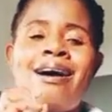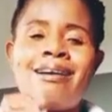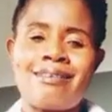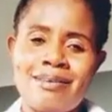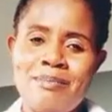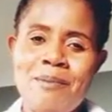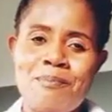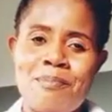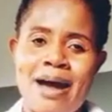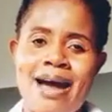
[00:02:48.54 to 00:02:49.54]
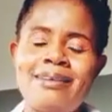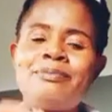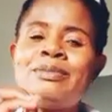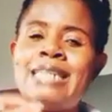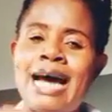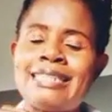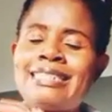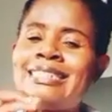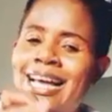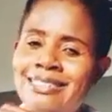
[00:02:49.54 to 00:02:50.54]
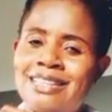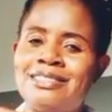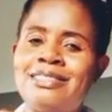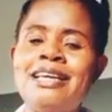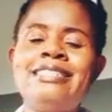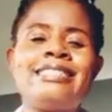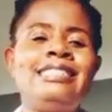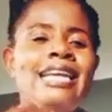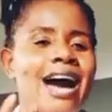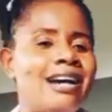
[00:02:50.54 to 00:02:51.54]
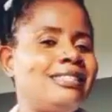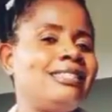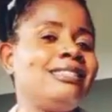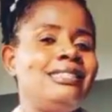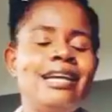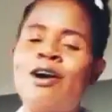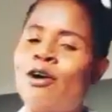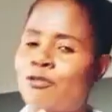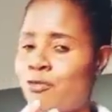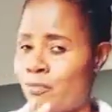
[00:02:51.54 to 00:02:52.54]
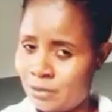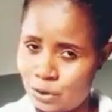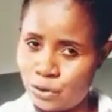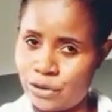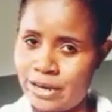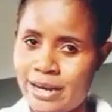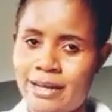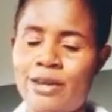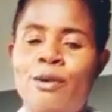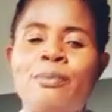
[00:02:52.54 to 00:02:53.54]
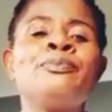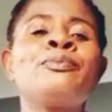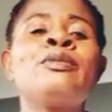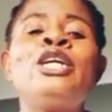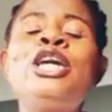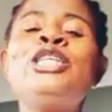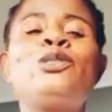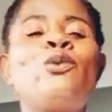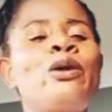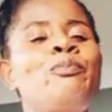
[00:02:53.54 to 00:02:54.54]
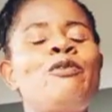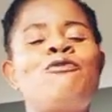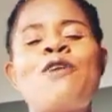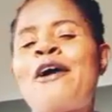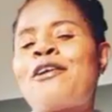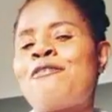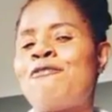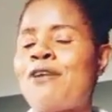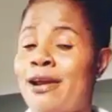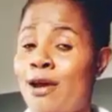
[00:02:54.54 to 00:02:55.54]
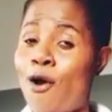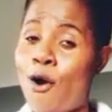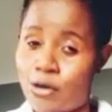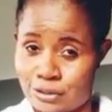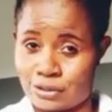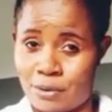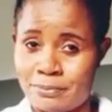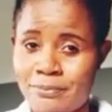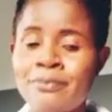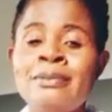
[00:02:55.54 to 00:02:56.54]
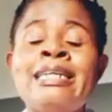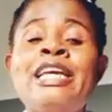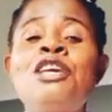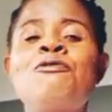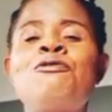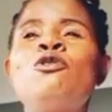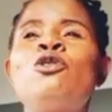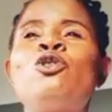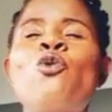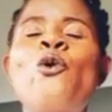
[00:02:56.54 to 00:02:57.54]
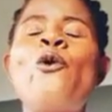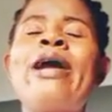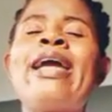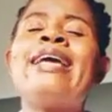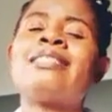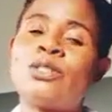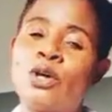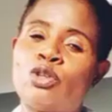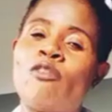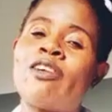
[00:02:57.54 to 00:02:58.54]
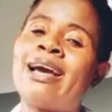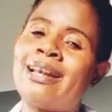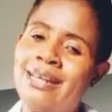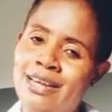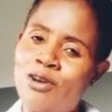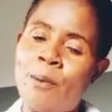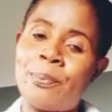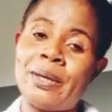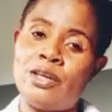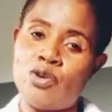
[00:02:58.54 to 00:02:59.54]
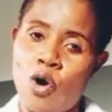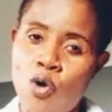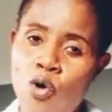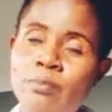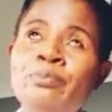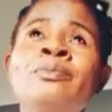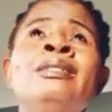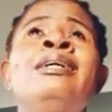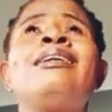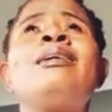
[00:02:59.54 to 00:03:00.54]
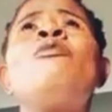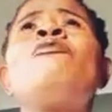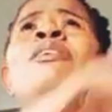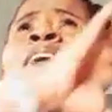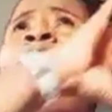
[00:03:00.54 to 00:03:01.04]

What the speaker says: Remember that that Saturday is the ideal day of doing cleanup. It will be very, very awesome if you do a sort of cleanup in your home, removing